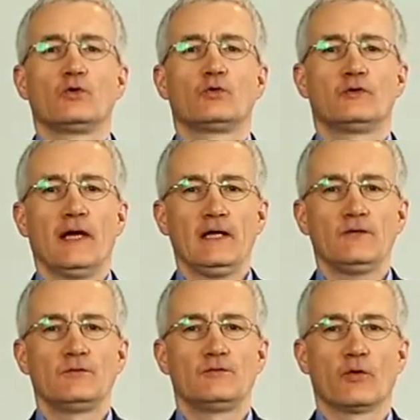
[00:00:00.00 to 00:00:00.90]
Today
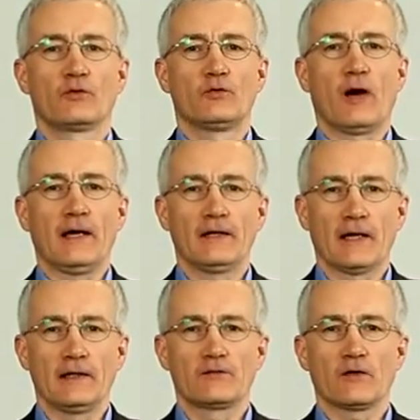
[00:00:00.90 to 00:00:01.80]
we want to
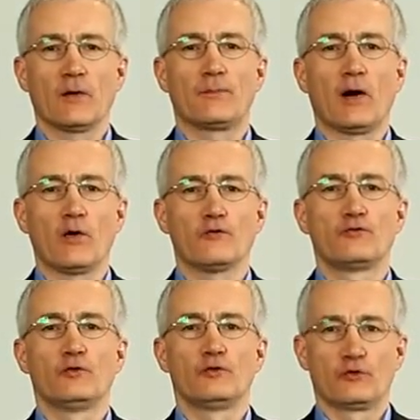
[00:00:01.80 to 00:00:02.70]
highlight a
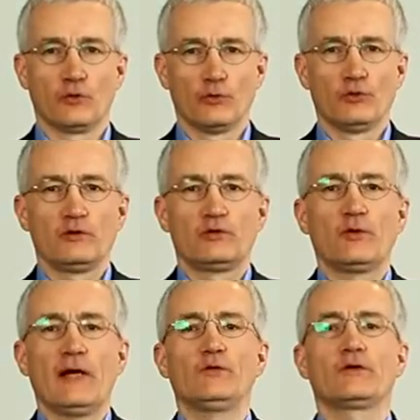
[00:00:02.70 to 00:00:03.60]
powerful tool
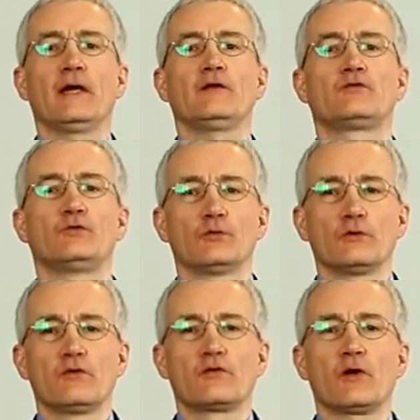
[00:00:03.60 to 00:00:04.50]
to educate
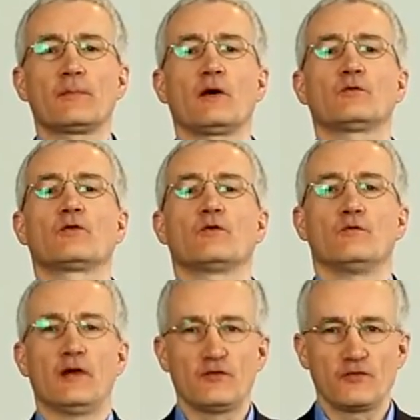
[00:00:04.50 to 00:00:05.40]
students about
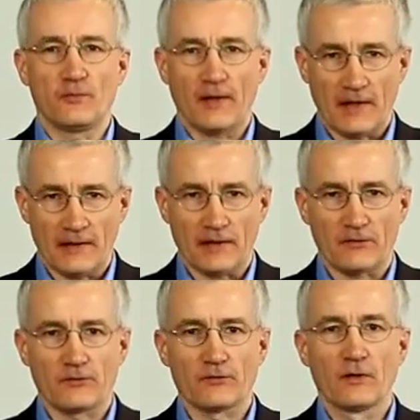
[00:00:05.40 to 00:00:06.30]
wave
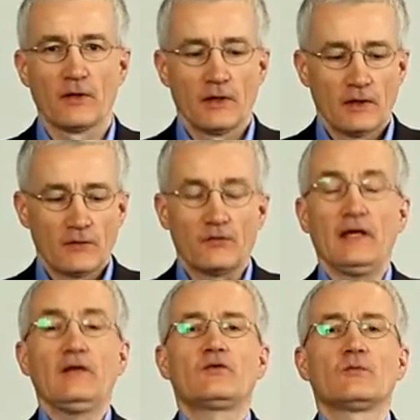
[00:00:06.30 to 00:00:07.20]
mechanics. The
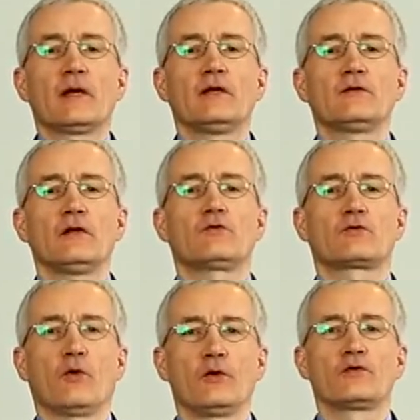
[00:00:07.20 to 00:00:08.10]
instrument is
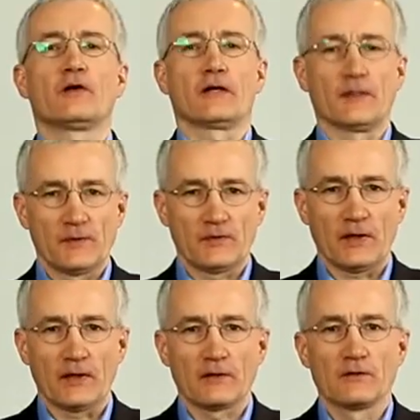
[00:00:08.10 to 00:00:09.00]
called Ripple
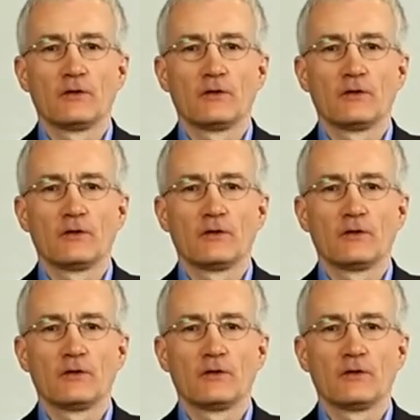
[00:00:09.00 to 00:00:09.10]
Tank.